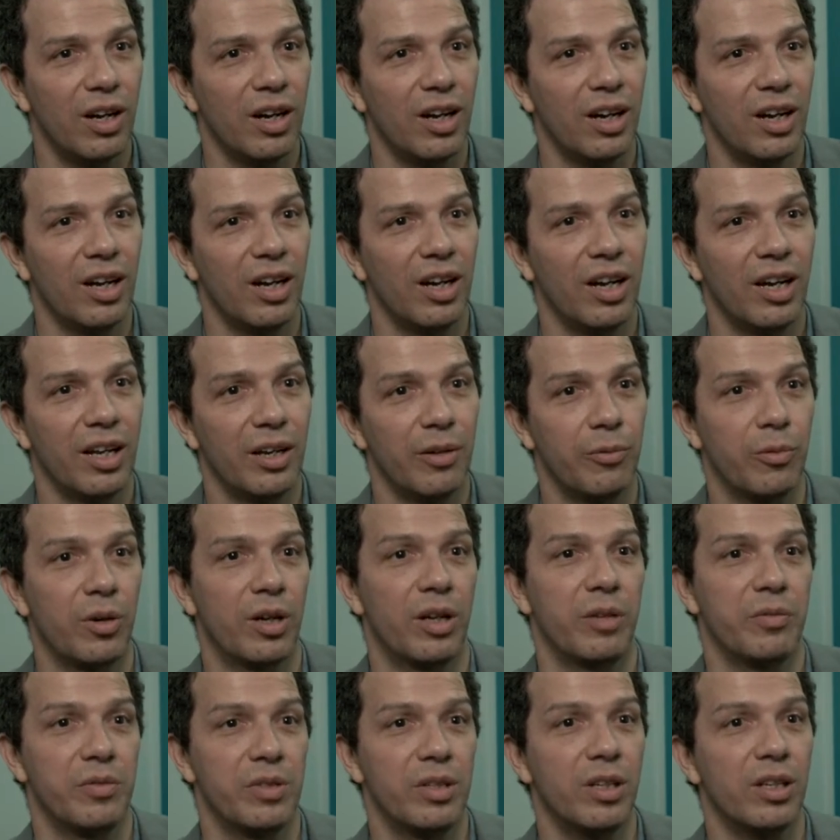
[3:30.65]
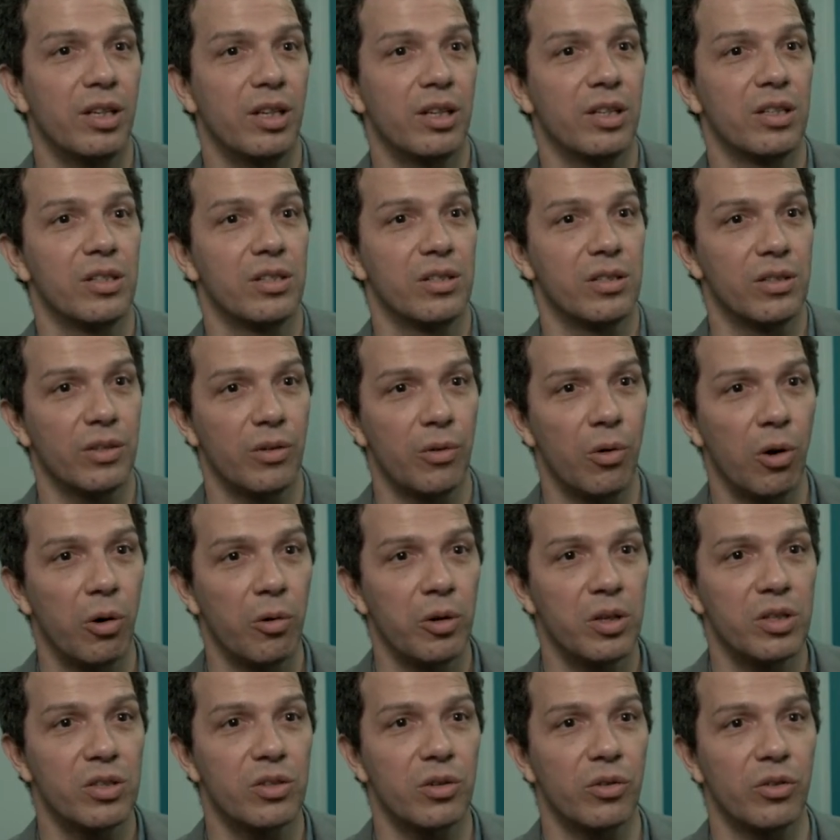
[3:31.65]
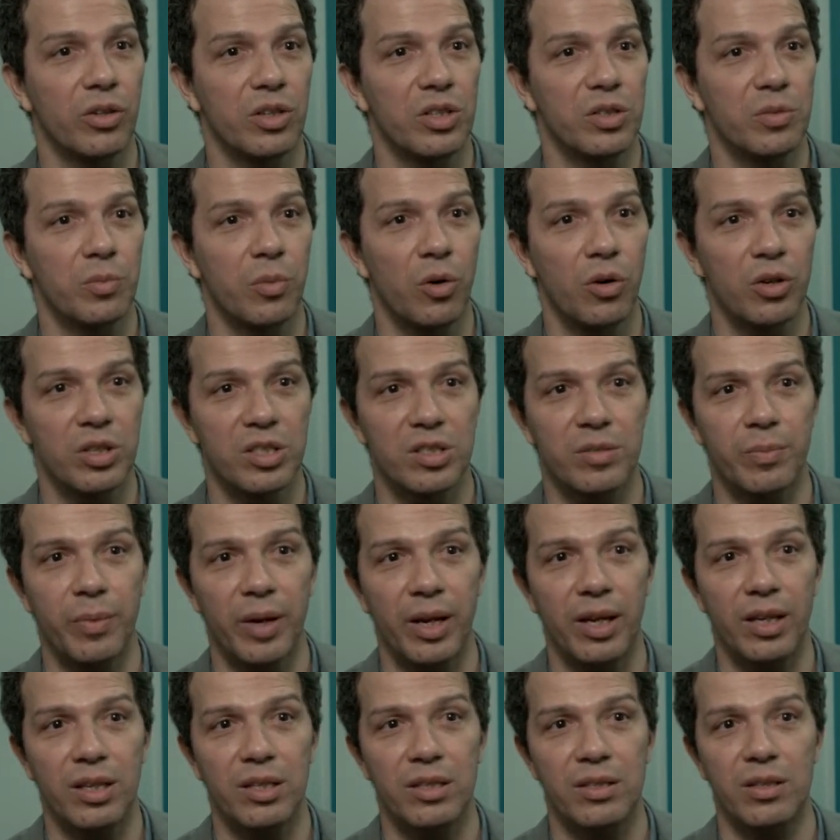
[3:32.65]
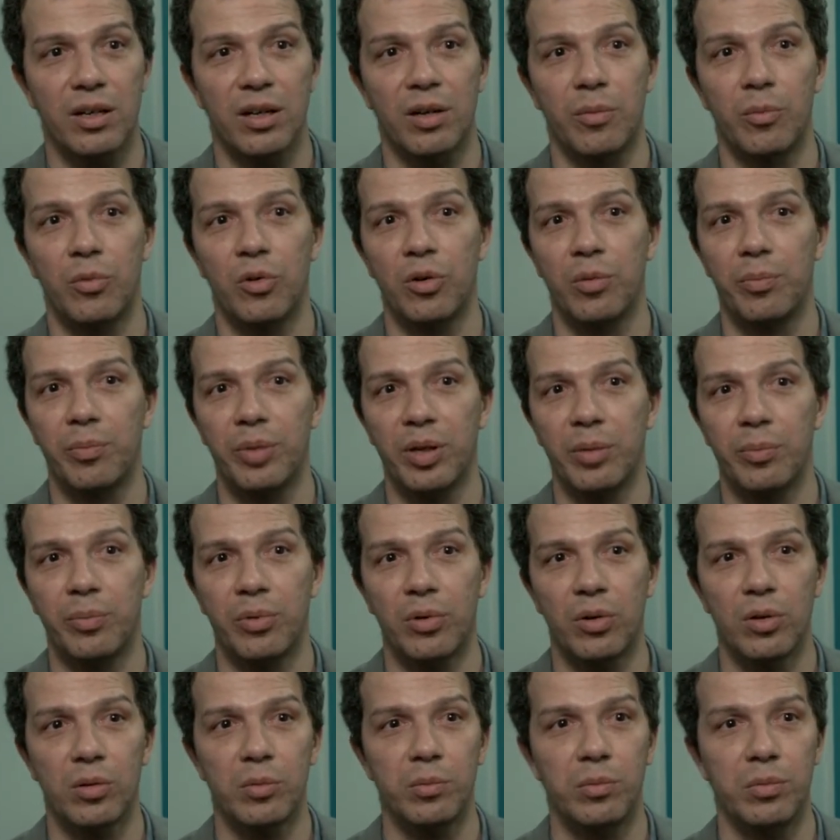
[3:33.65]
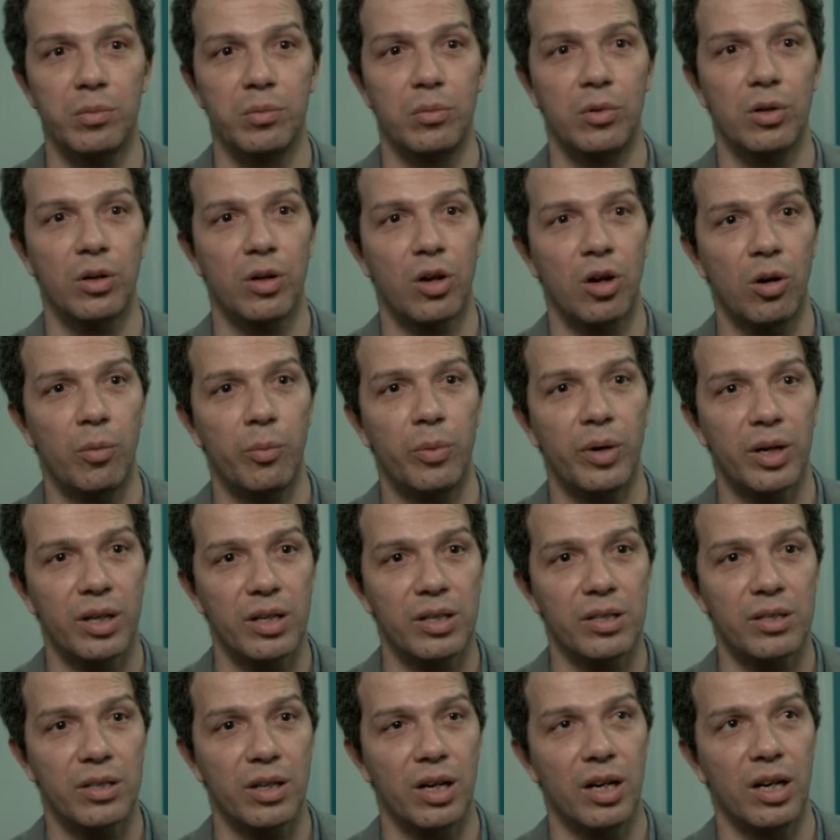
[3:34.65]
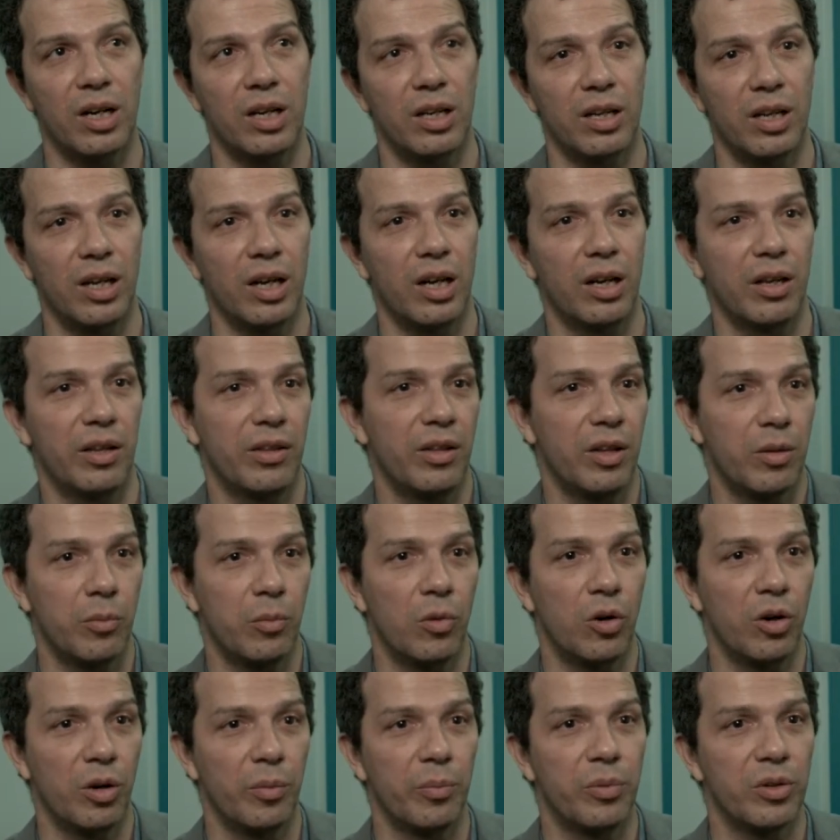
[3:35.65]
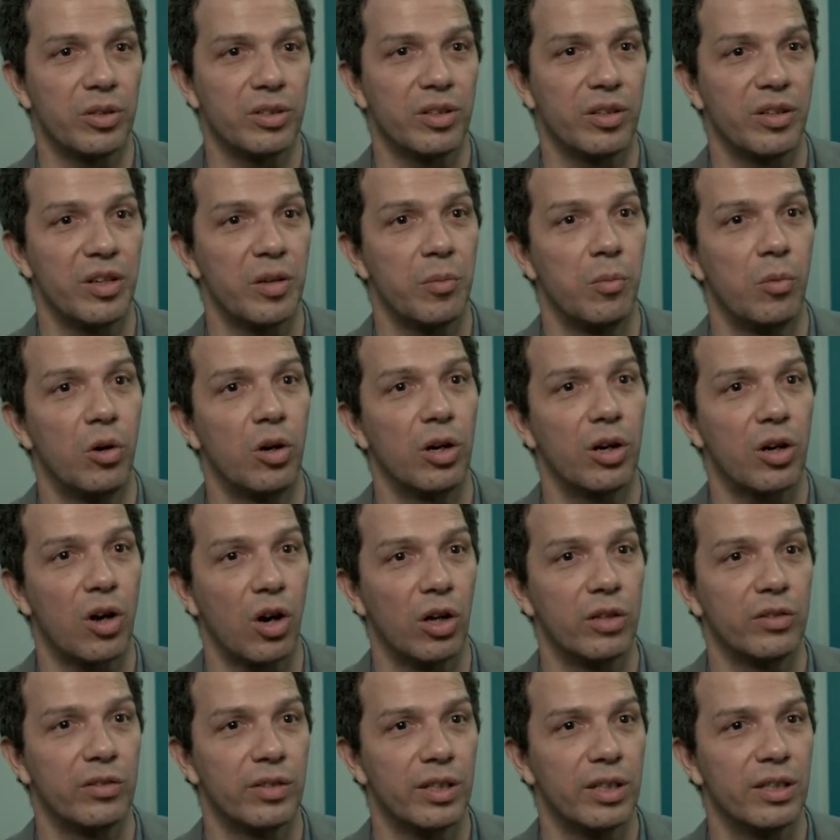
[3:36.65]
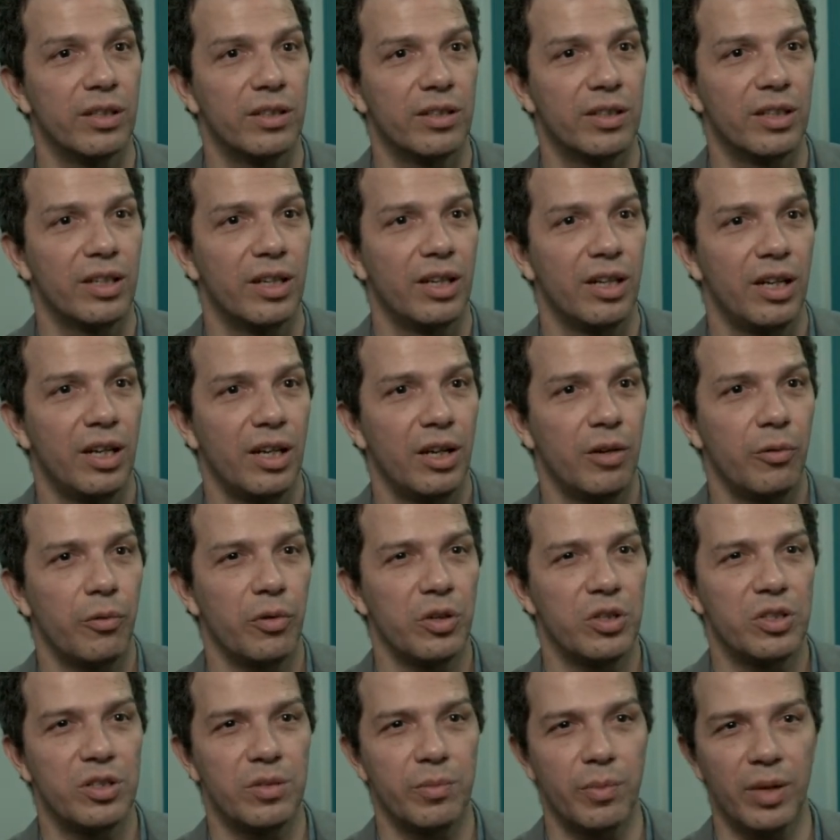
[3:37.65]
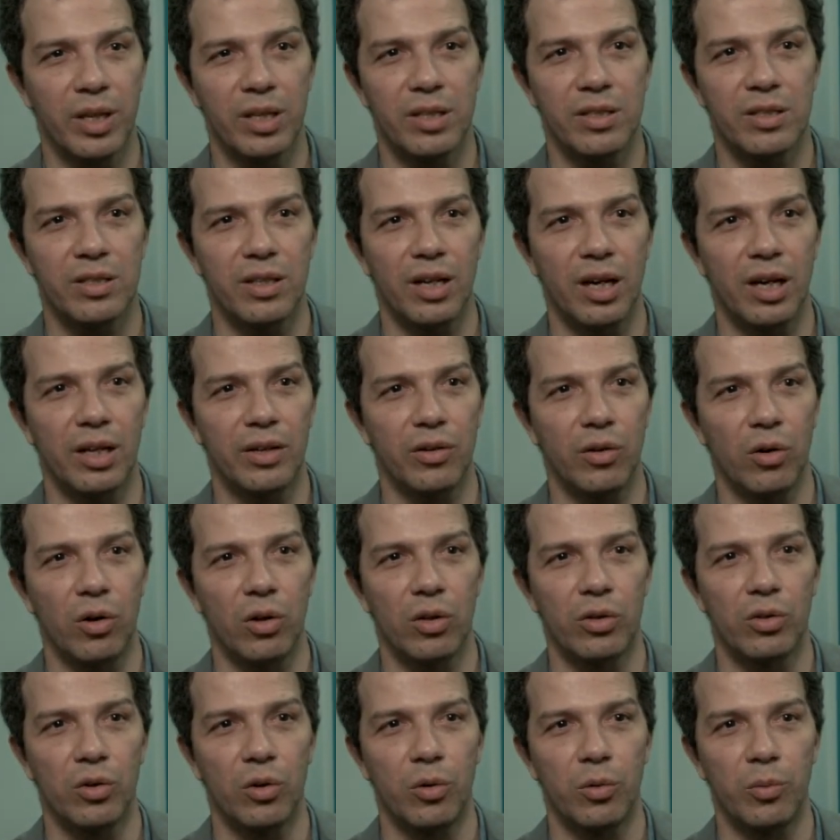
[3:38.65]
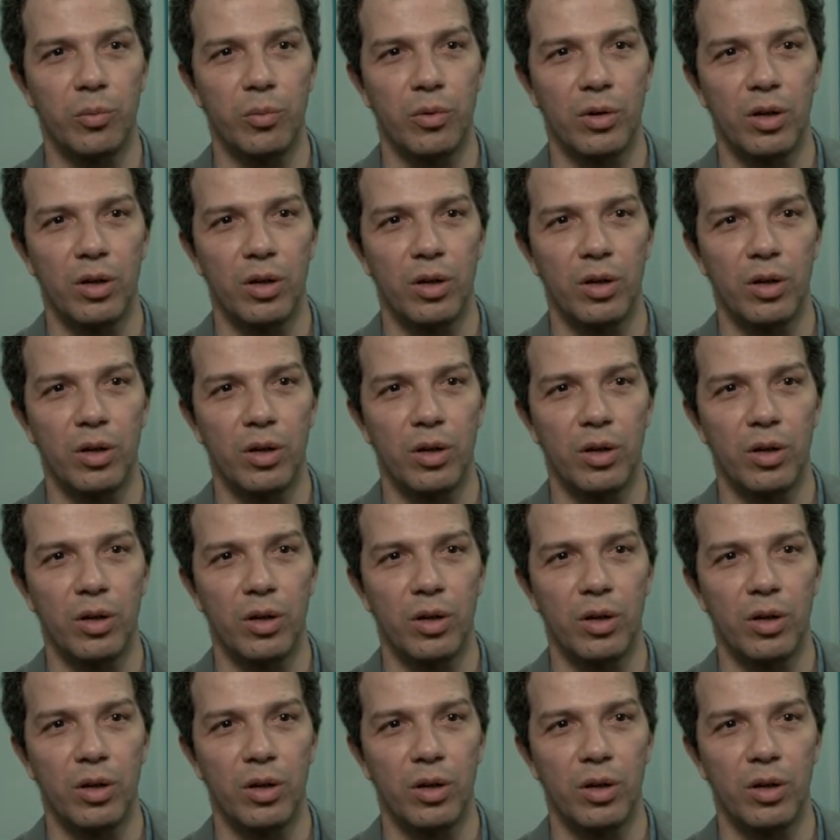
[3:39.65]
and what I'm seeing that is growing, so there's more space, there are more people, more companies, and I think more importantly, more content, which means that although